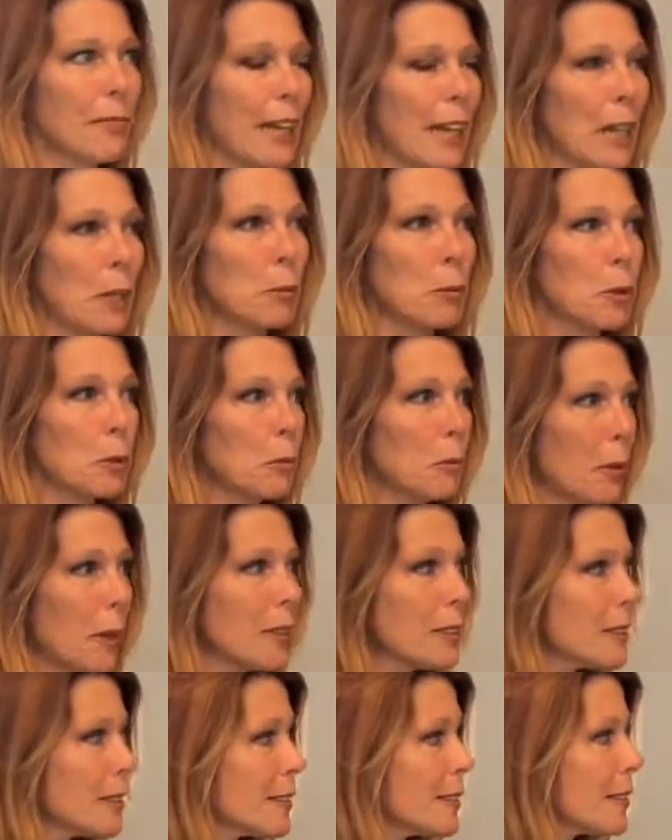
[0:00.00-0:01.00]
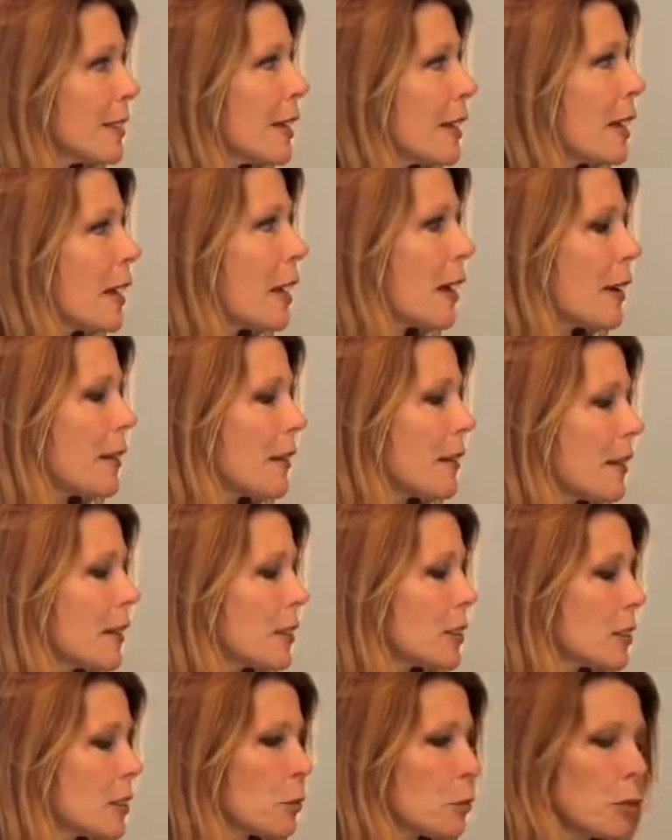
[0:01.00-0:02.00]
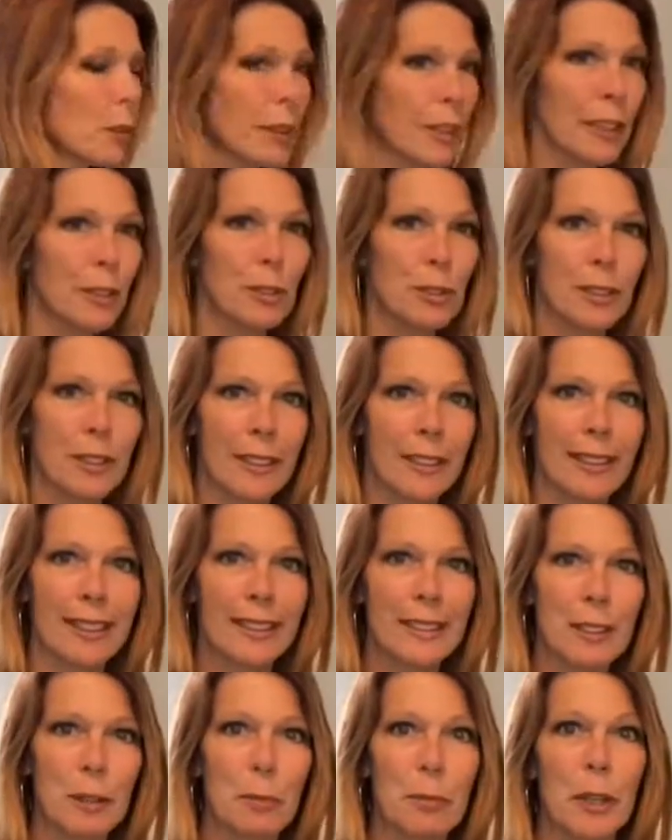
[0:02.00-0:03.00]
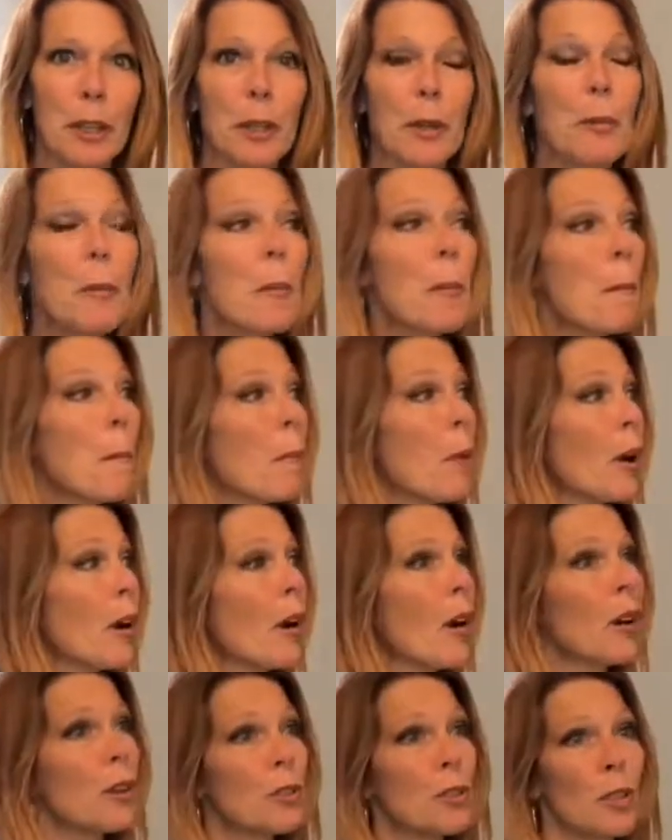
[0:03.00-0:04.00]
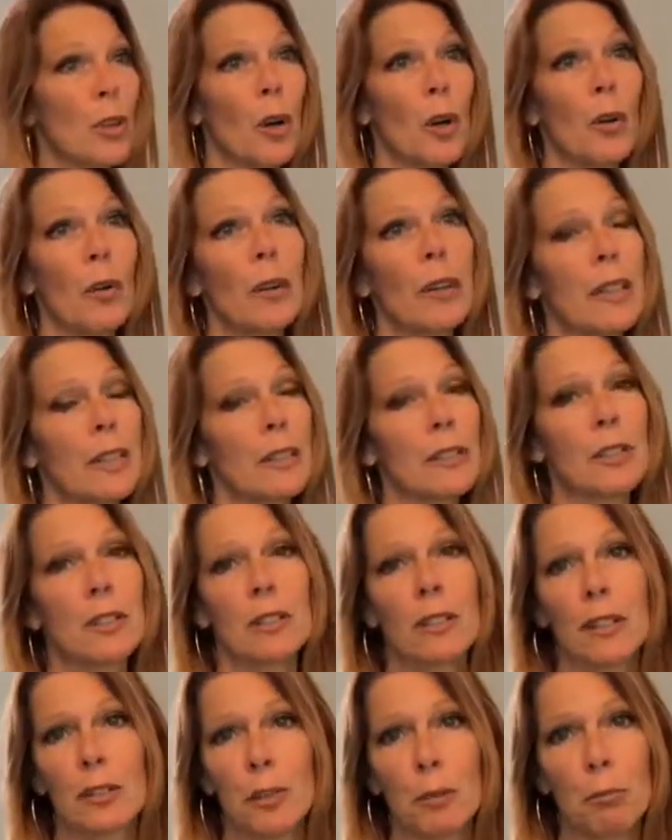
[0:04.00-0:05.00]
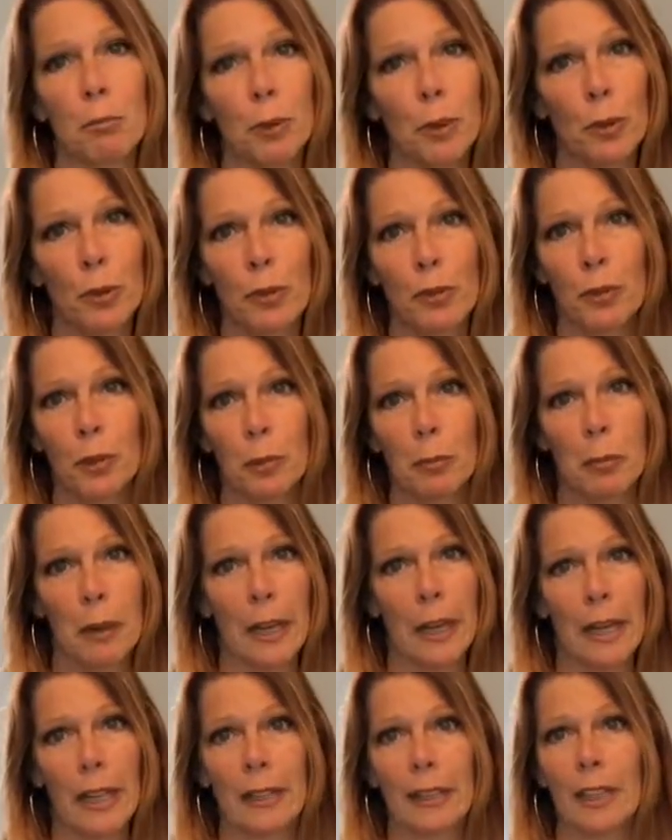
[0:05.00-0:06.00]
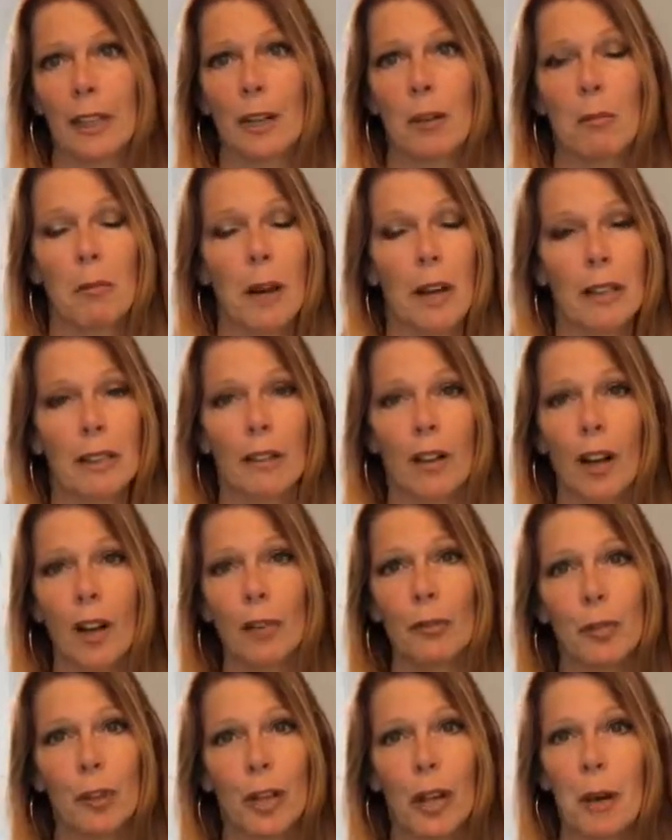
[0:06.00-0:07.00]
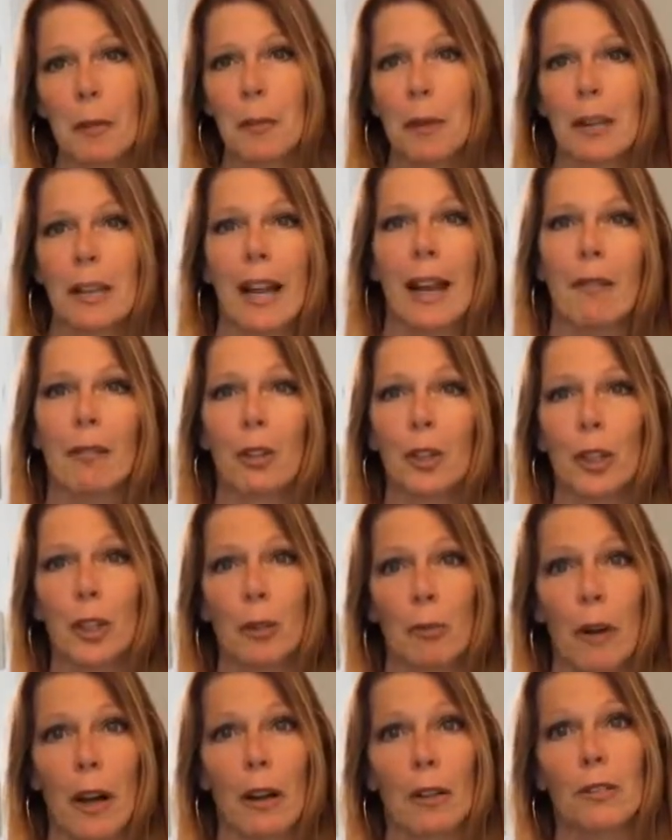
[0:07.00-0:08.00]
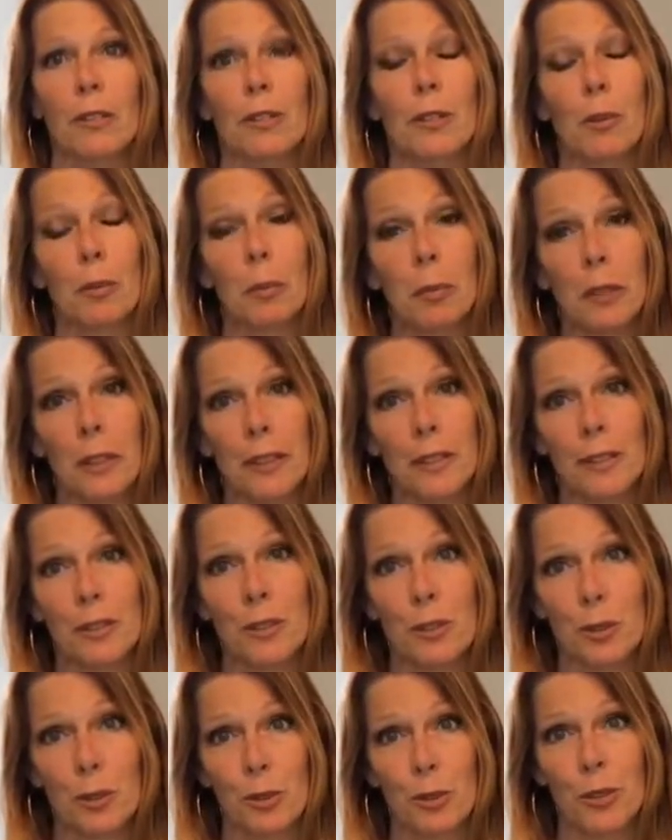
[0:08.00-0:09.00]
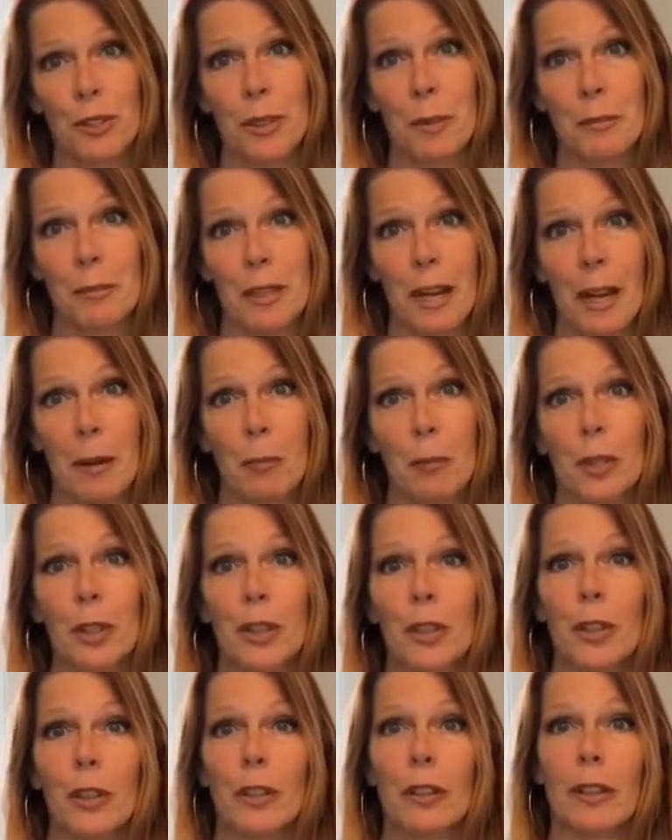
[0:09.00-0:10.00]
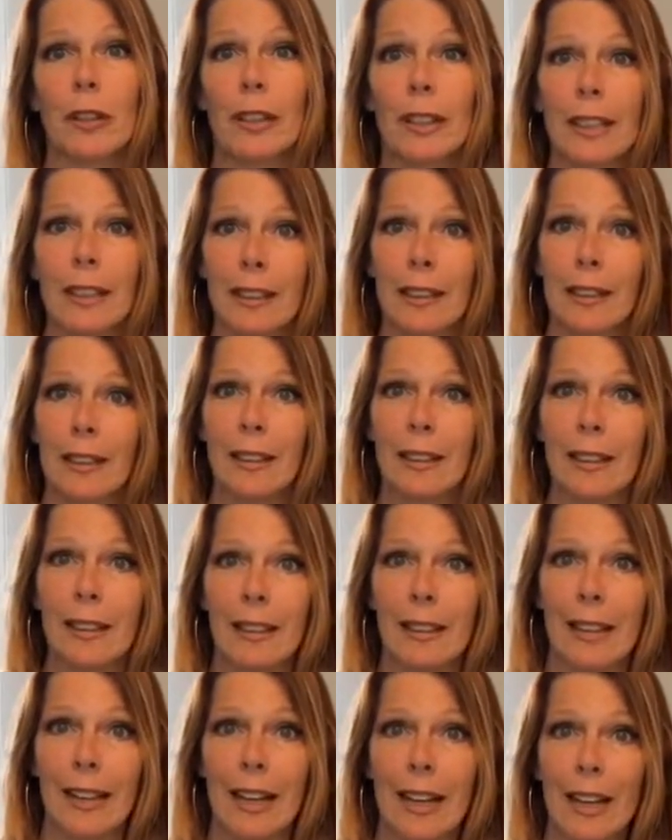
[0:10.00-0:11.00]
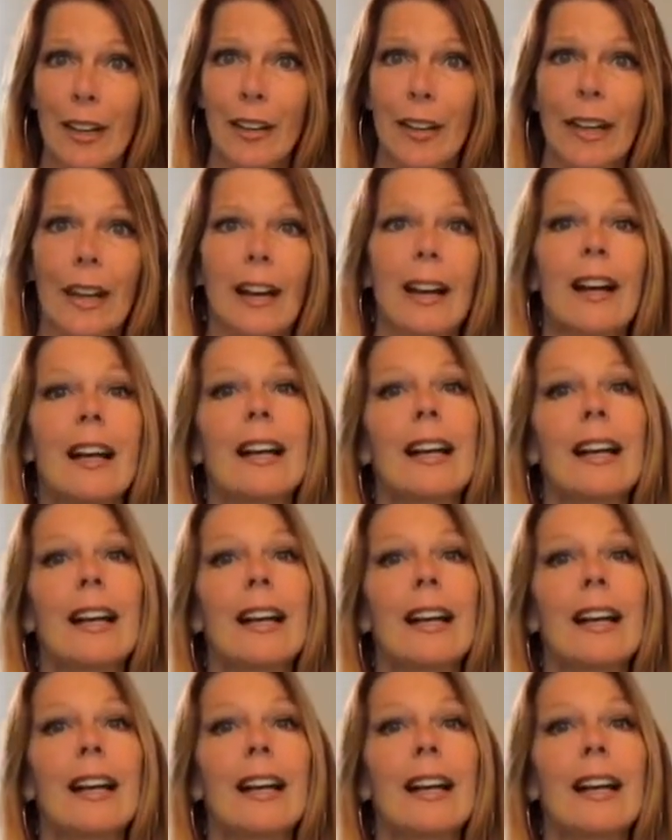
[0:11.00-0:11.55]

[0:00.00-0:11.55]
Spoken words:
animal busts. There's some really interesting things up here, but also it's such a beautiful bank, and they don't mind at all if you come in and have a look around, so please do sometime when you're in the area.